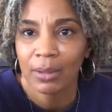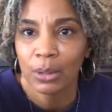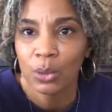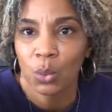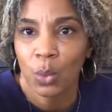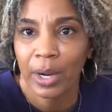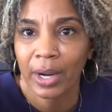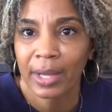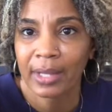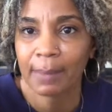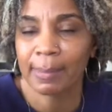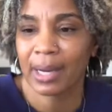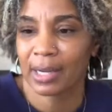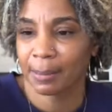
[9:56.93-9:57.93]
little wear at the
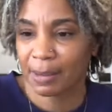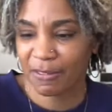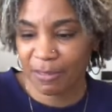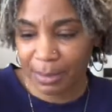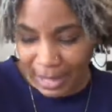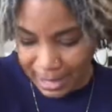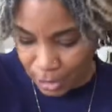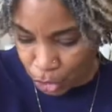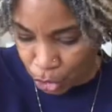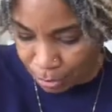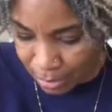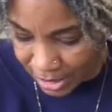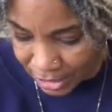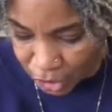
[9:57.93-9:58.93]
bottom of them, but not too
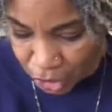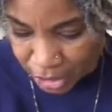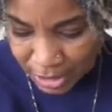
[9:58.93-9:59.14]
much.